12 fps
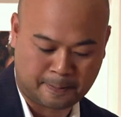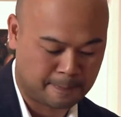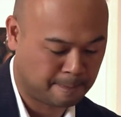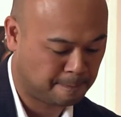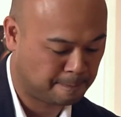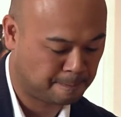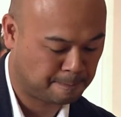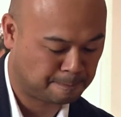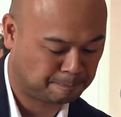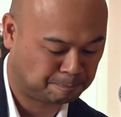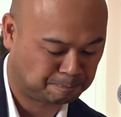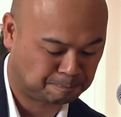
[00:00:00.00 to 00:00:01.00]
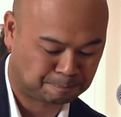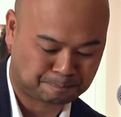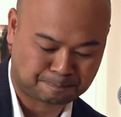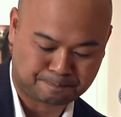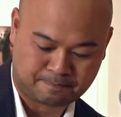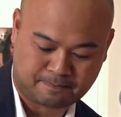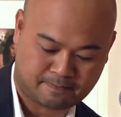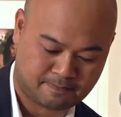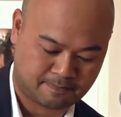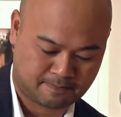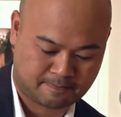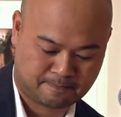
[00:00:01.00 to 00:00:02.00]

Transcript: No one is speaking in this clip.